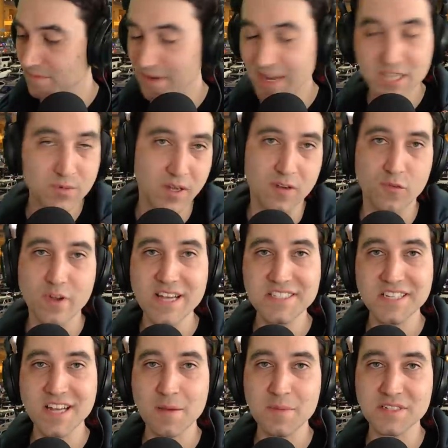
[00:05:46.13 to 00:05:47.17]
Next one.
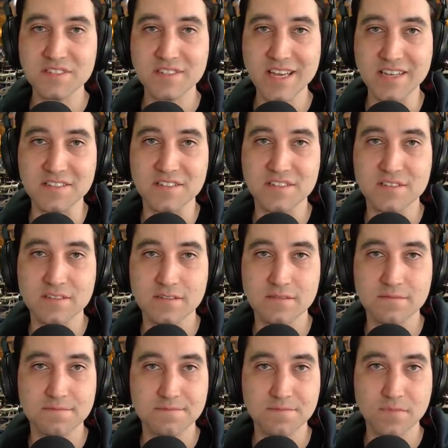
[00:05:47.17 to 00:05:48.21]
Reason number 6.
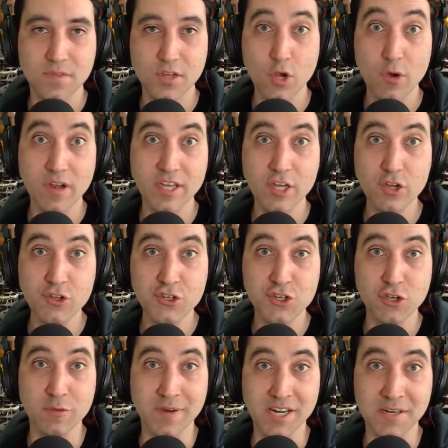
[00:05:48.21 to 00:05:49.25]
You're a
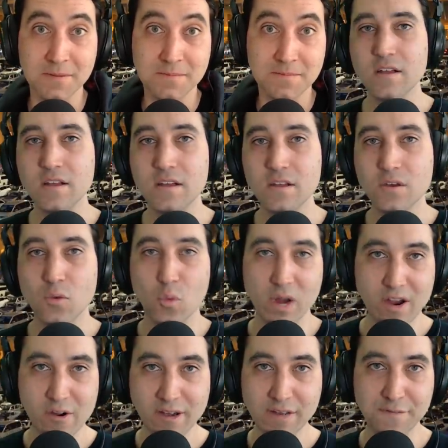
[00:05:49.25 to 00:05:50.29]
YouTuber.
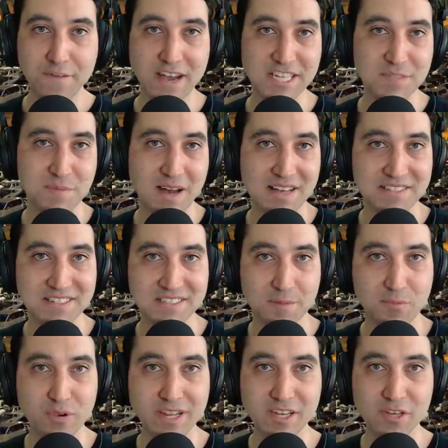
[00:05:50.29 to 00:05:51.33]
Wearing a face mask is a
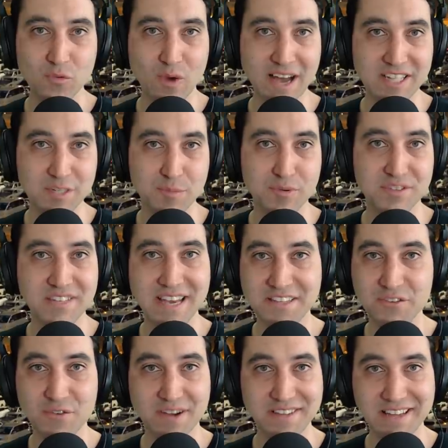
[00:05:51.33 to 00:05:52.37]
pretty good way to
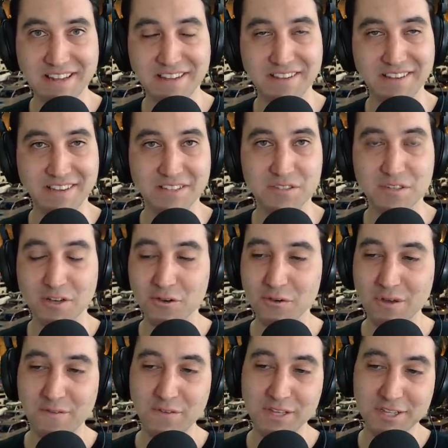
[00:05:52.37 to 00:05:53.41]
protect your identity. So
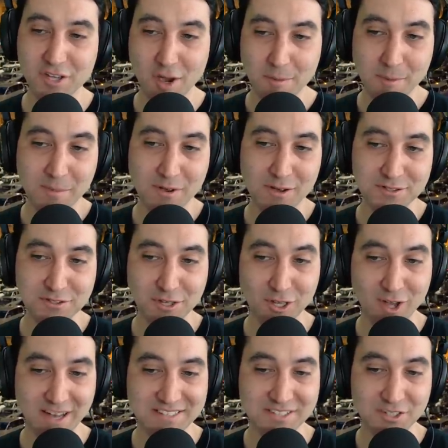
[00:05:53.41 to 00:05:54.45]
if you're the type of person who
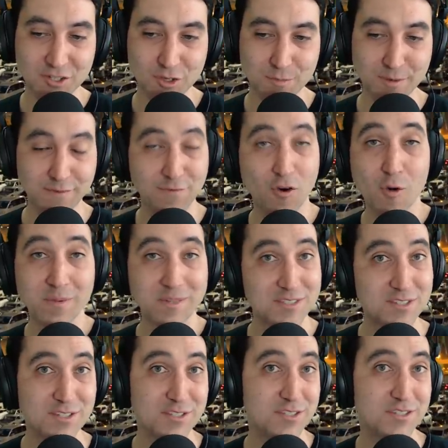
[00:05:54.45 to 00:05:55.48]
likes to do
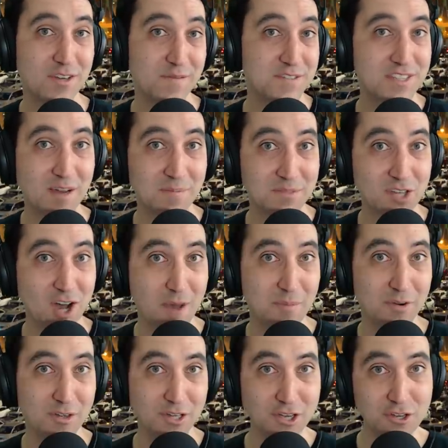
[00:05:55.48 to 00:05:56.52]
performances of some type
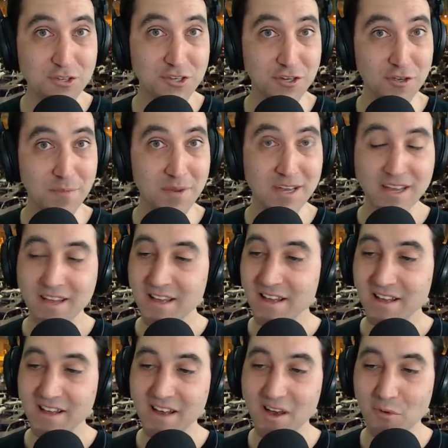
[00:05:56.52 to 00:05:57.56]
on YouTube
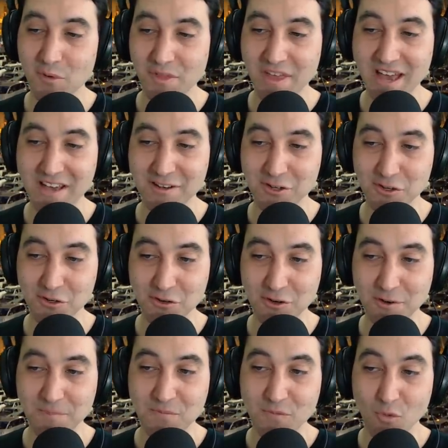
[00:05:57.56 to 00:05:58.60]
without
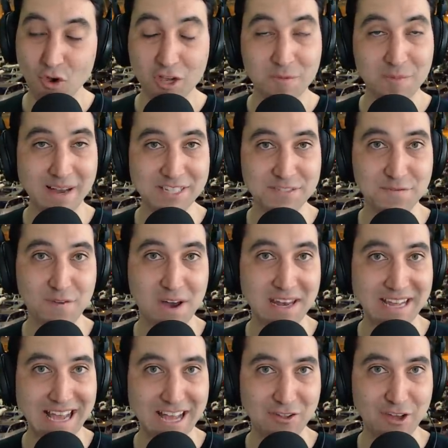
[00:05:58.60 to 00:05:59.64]
your workmates
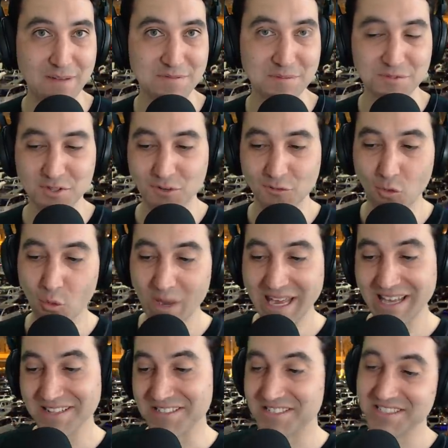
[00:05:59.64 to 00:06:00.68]
finding out you have some sort of
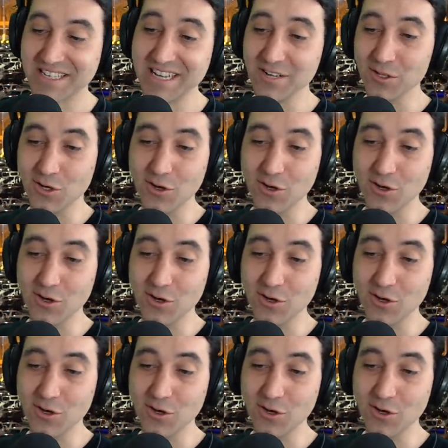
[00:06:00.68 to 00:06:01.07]
weird skill